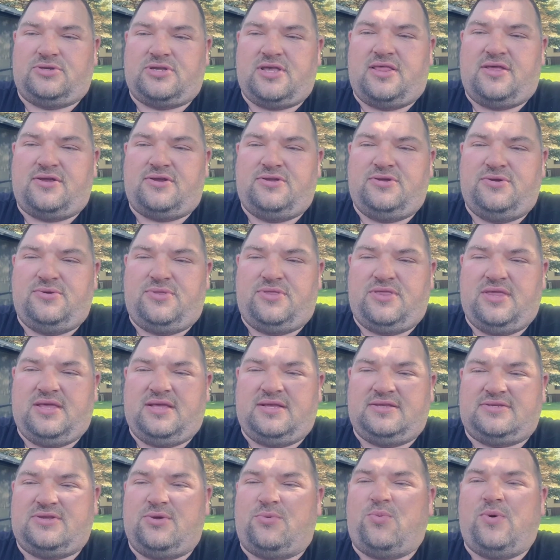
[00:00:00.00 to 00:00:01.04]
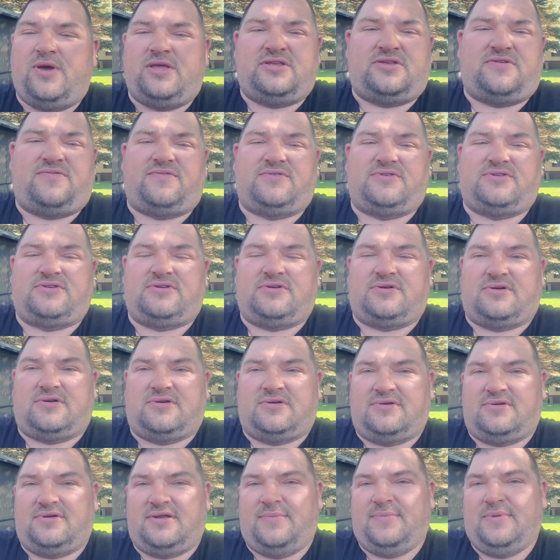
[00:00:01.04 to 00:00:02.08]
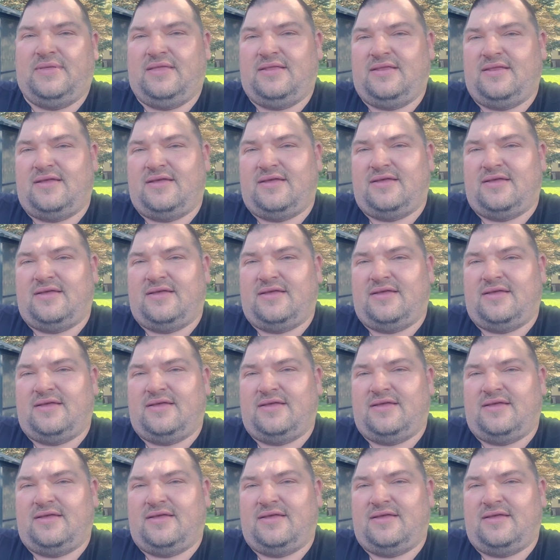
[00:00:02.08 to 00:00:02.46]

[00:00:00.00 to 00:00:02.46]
other two things, the winch for sure. I mean,